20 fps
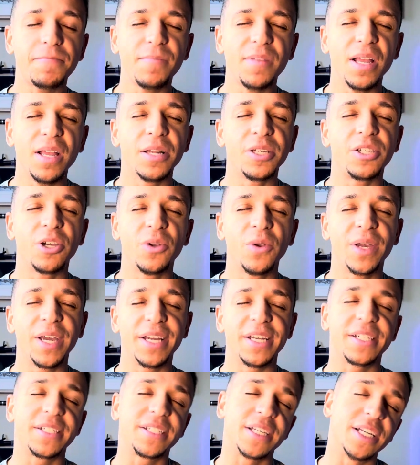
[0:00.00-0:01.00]
Until you
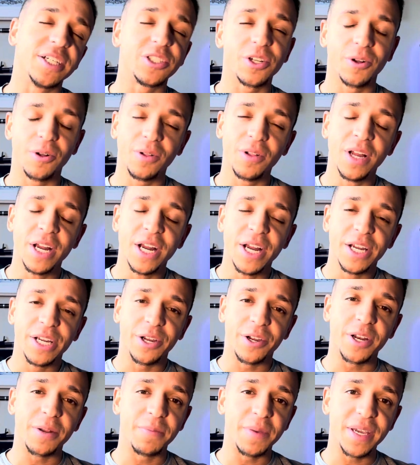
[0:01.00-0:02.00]
get intentional, you're
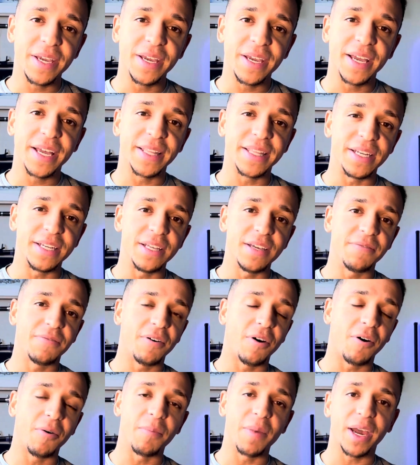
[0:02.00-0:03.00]
going to be in the
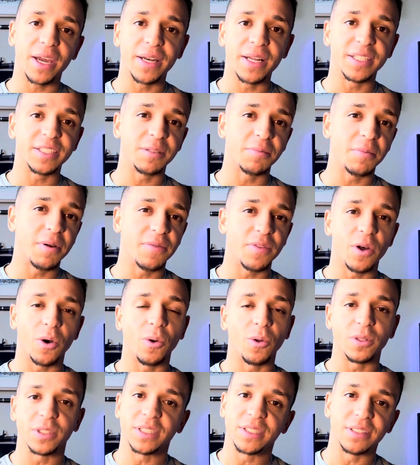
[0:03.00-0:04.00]
default mechanism of the
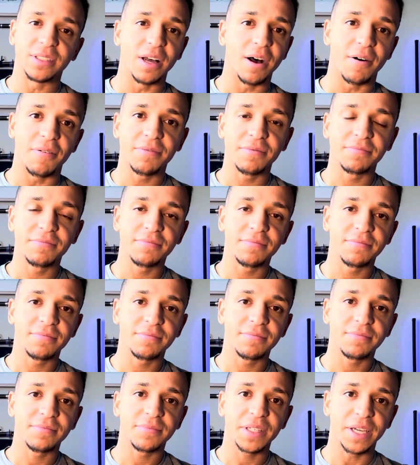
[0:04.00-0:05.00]
old self.
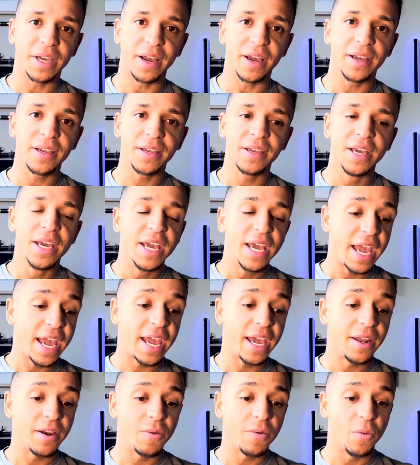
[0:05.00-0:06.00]
Okay.
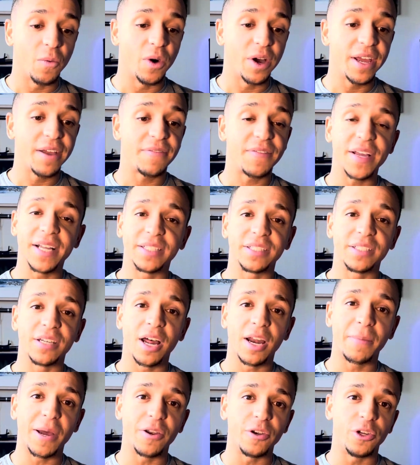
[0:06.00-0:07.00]
And what if it's
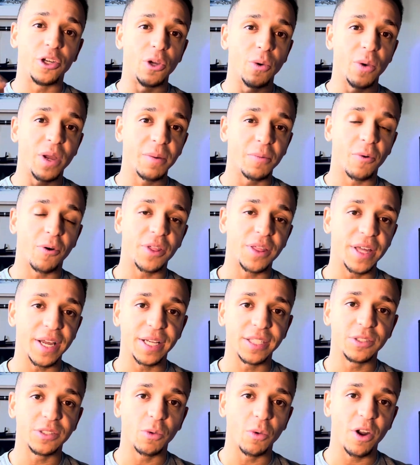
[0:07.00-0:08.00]
not about doing more
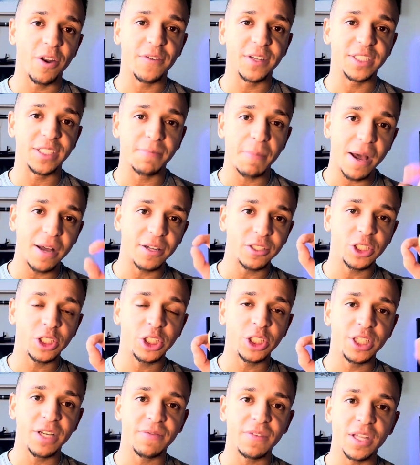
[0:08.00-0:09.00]
things? What if it's about
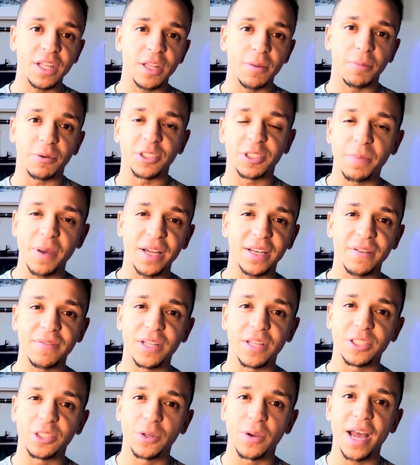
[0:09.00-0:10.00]
shifting the perspective
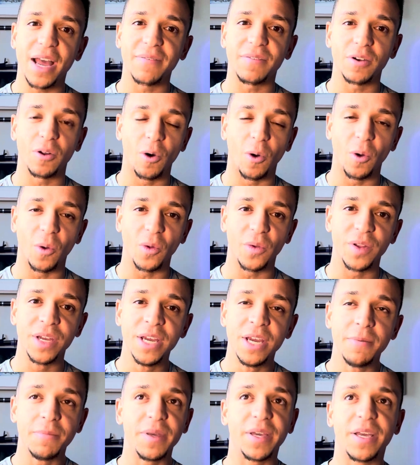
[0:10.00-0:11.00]
that you have and hold?
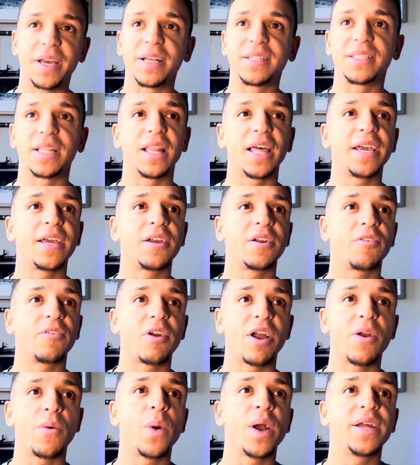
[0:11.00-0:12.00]
Because the late and
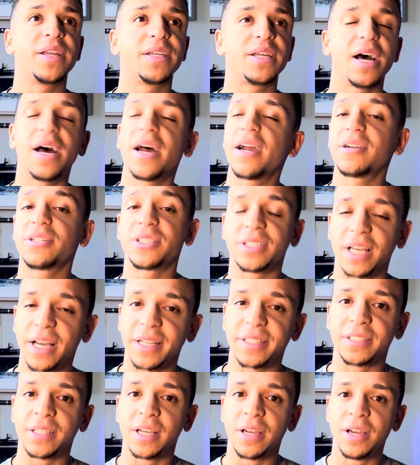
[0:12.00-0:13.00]
great Wayne Dyer
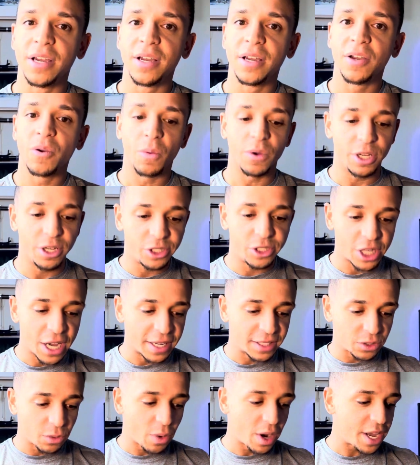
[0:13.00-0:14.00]
says, When you
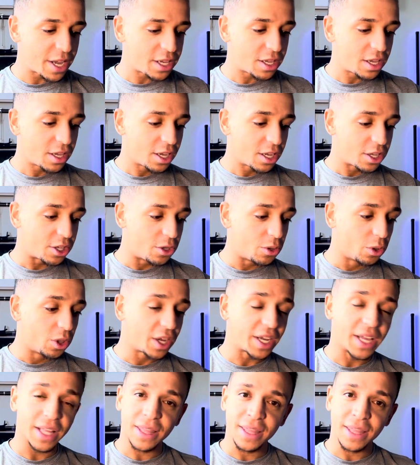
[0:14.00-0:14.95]
change the way you look at